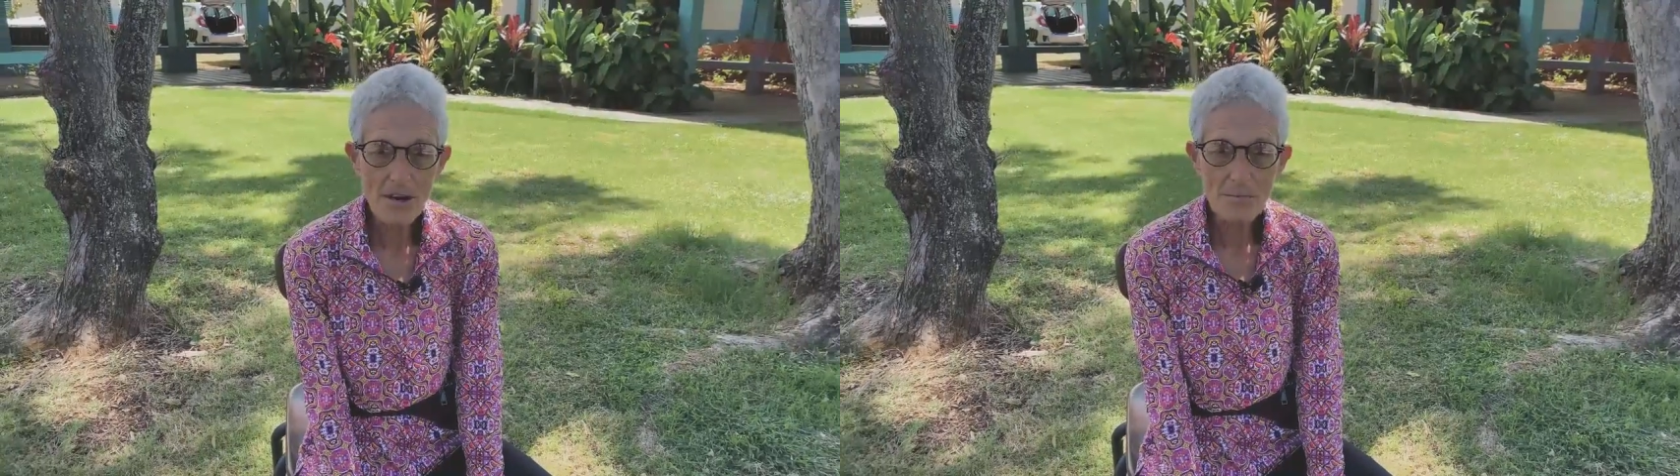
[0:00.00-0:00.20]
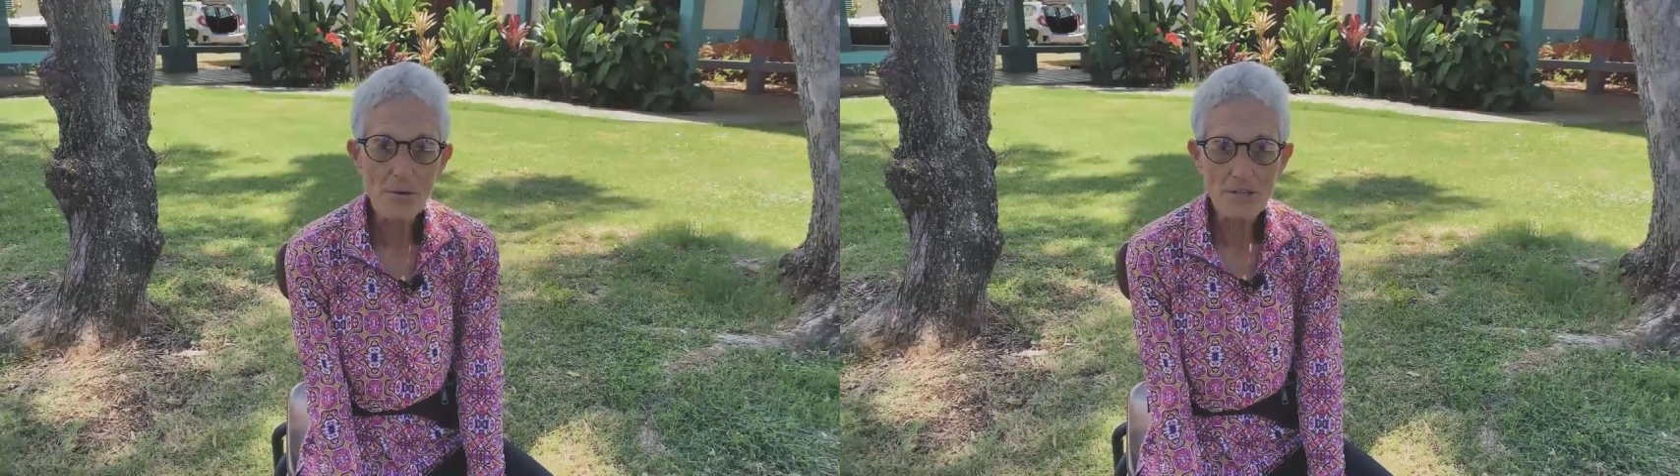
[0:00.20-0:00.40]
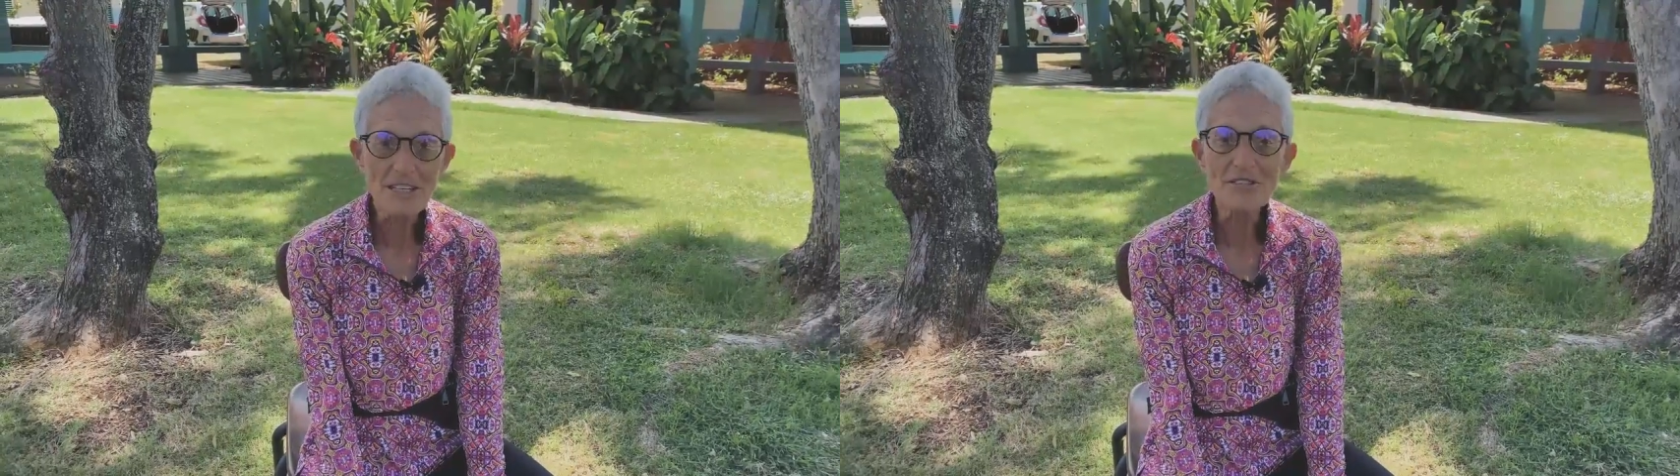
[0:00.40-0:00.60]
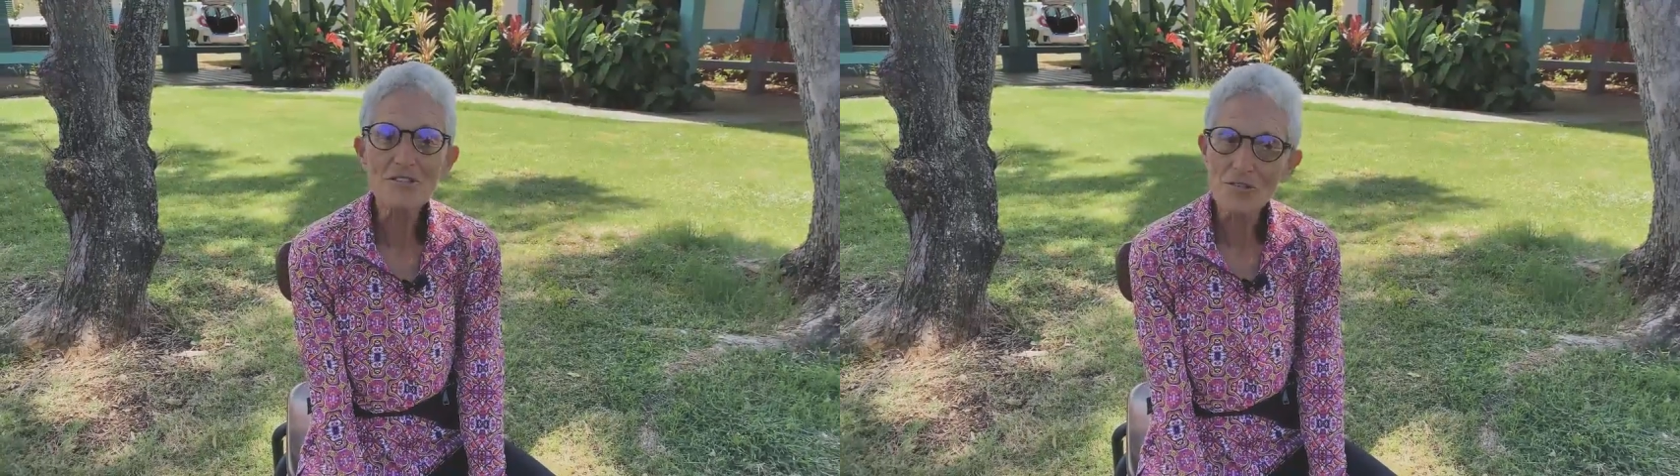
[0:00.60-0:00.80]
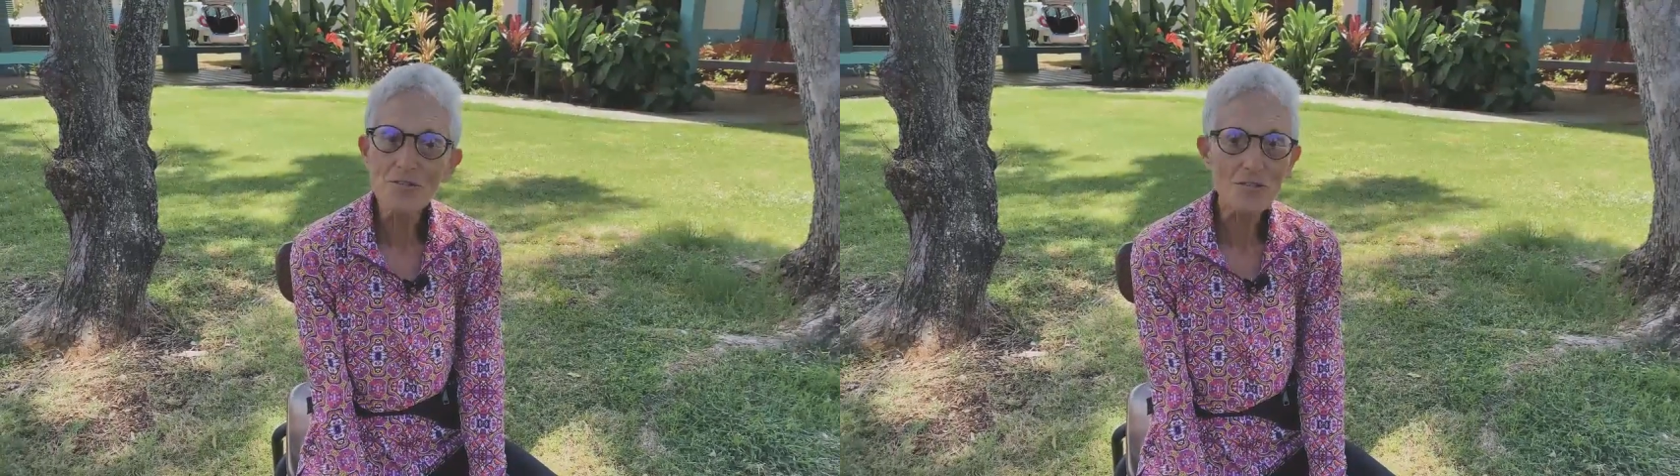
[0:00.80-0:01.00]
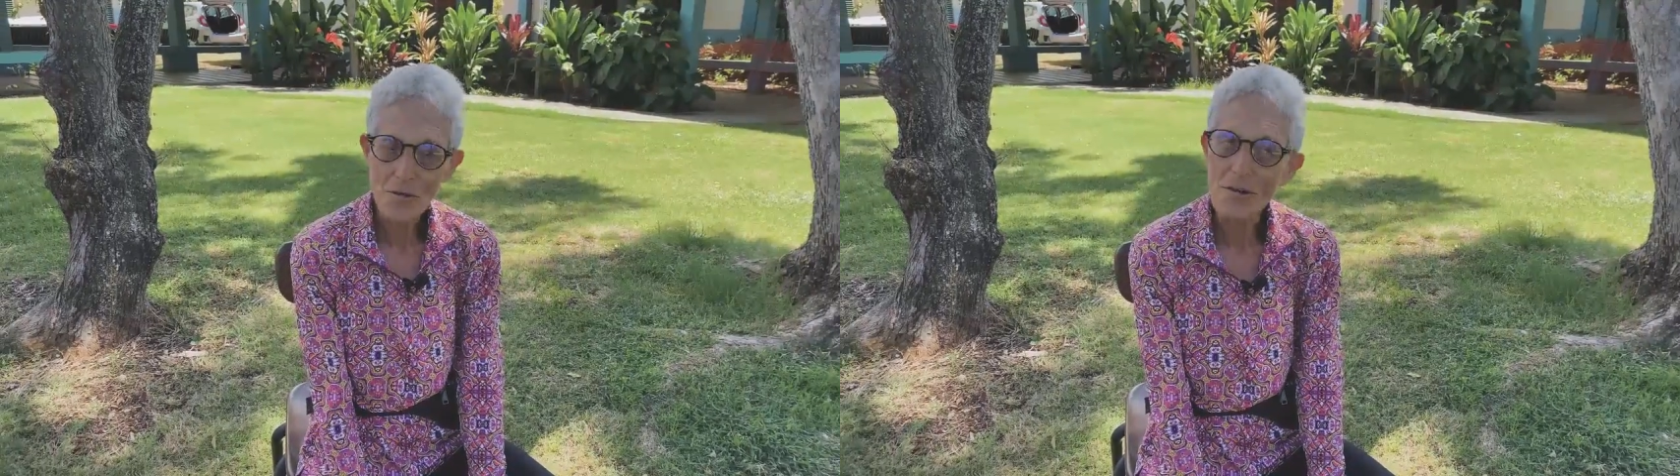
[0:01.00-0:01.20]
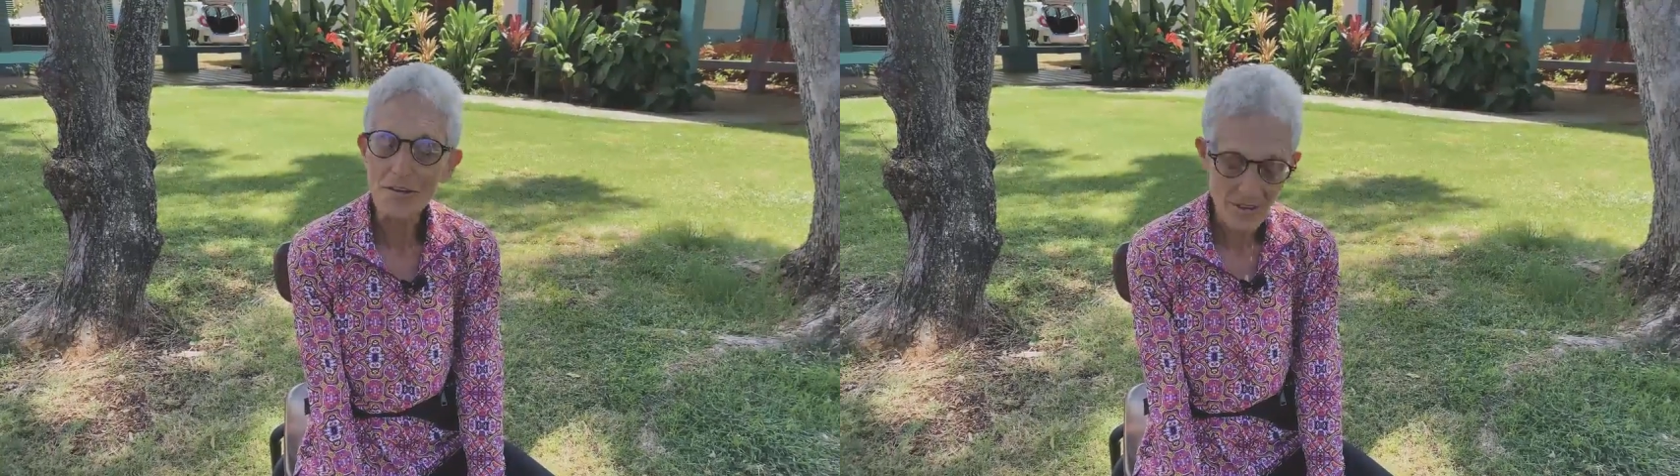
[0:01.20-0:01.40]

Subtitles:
protein to the soil.